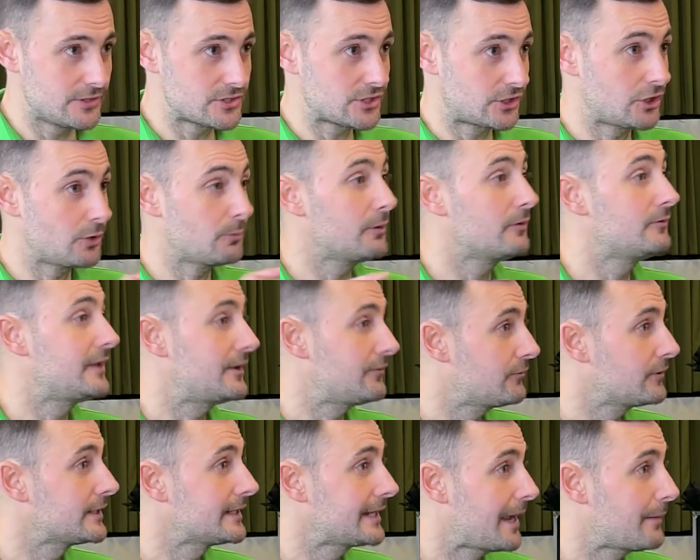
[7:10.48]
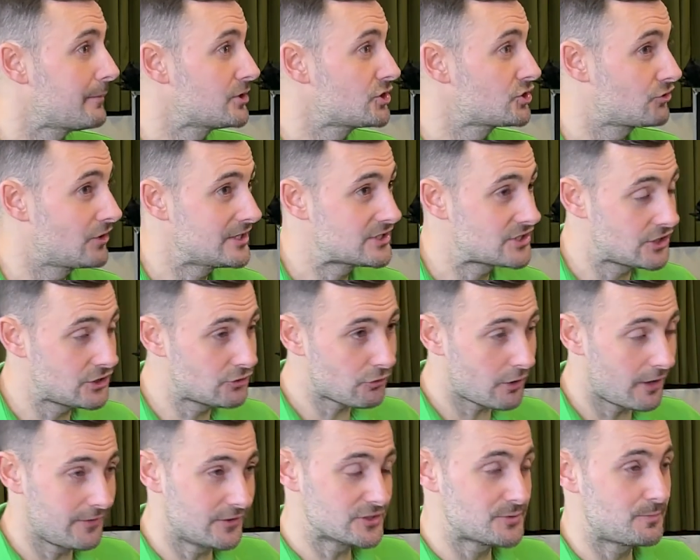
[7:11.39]
a couple of different chemistries, and you're
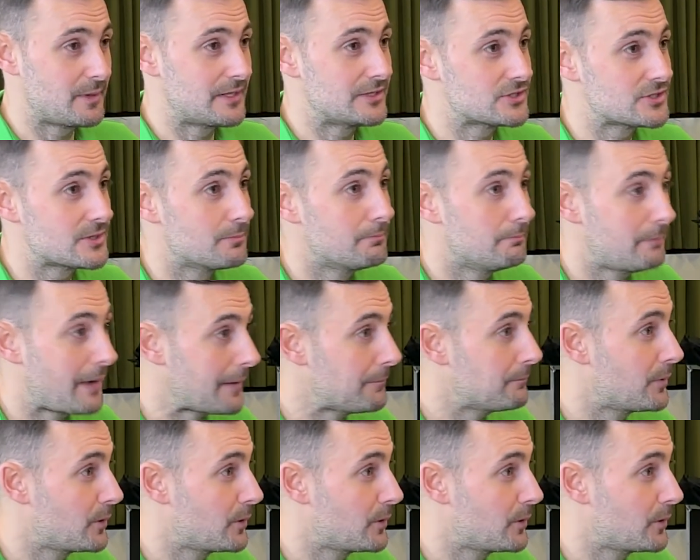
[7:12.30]
right, there's been some bad